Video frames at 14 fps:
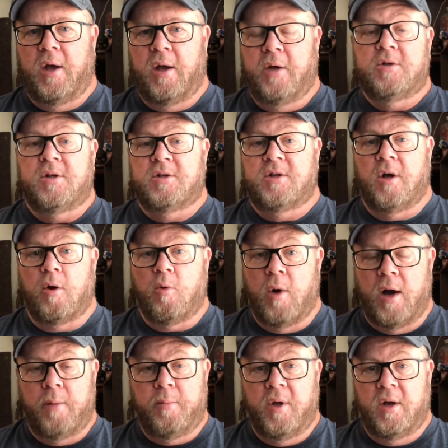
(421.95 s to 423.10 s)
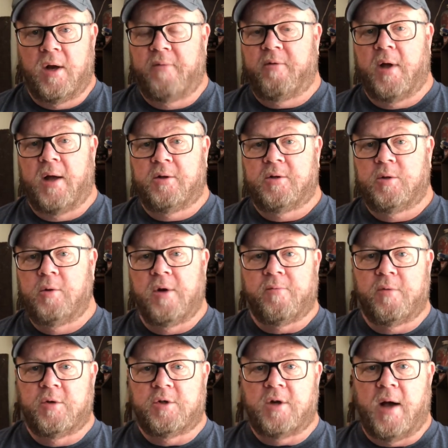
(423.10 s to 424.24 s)
I used to sell quite a bit. I've had 2
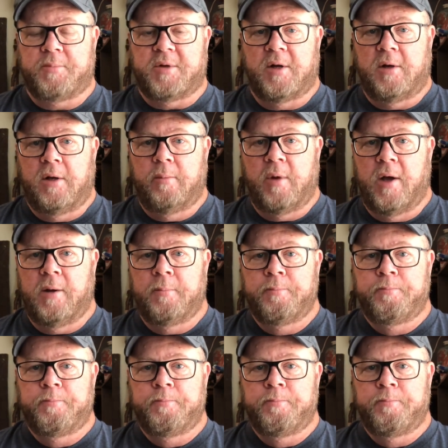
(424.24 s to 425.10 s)
different shops on eBay.